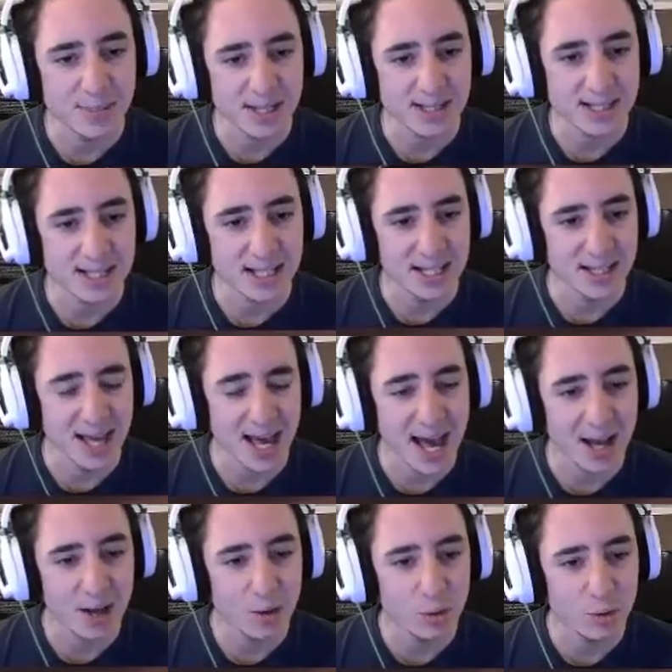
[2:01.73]
to clear the
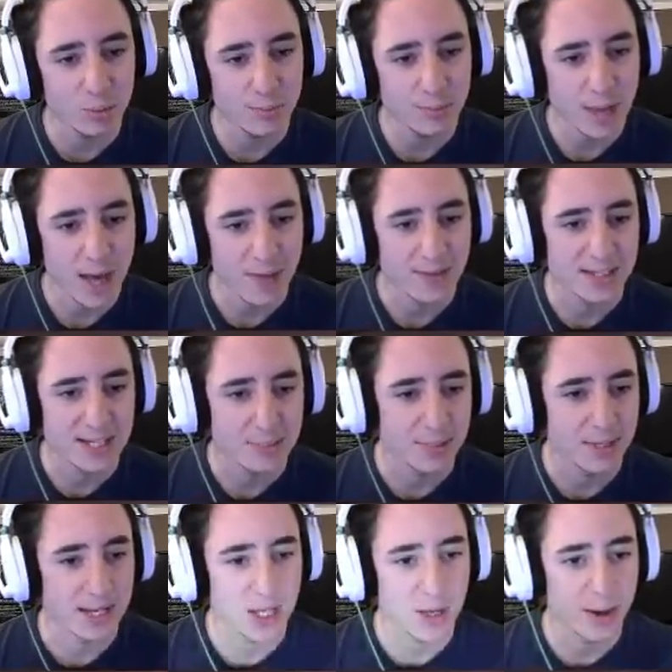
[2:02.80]
angle and the
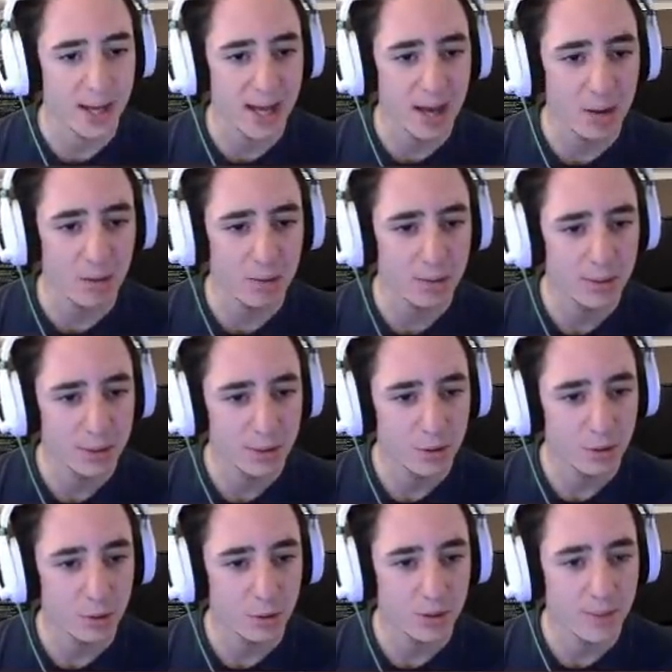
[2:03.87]
Demonade going out.
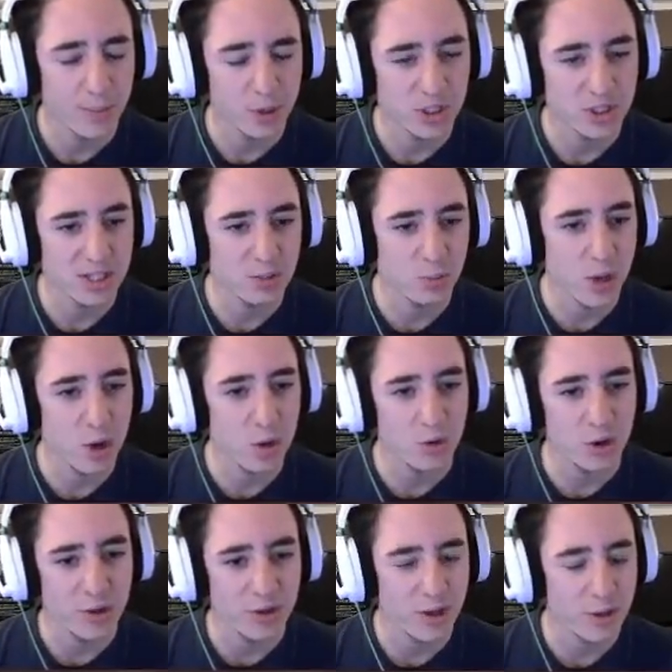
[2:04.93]
Cool, they're pushing this well,
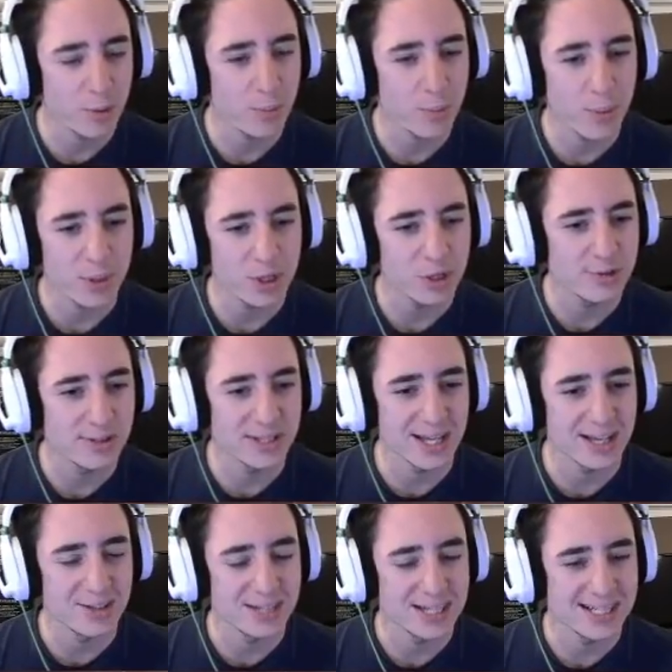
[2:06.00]
although they probably could use that
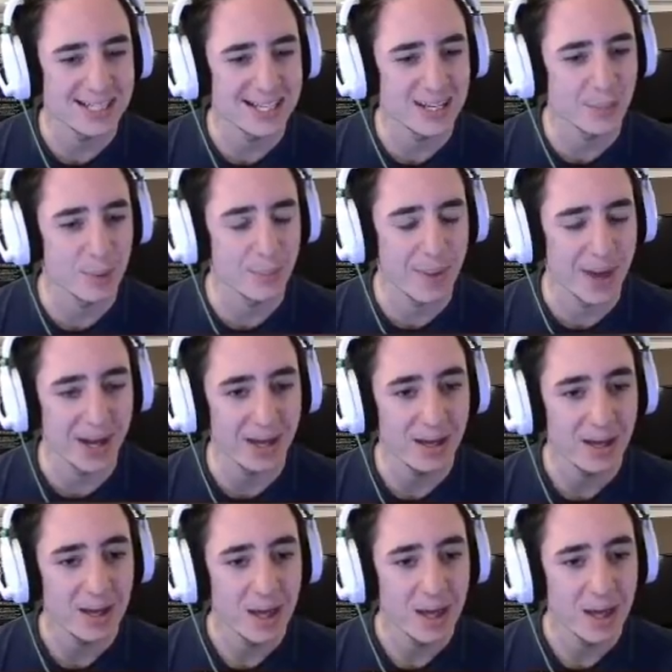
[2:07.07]
utility a little bit better.